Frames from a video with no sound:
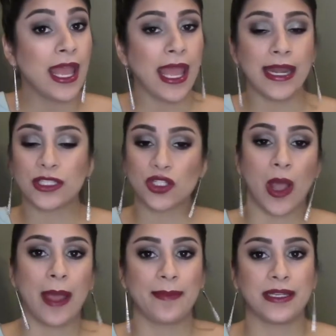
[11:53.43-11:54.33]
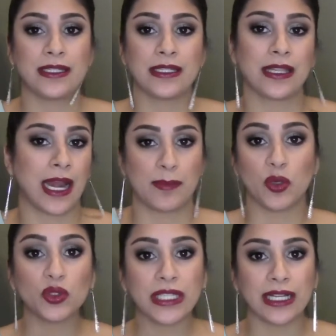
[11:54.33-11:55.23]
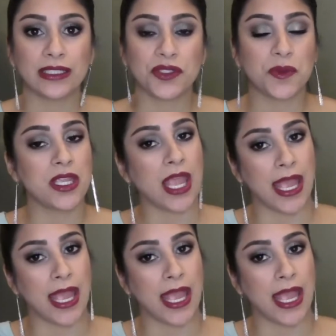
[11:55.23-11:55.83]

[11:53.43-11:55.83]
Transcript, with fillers: And it so happened that I pulled it out this week,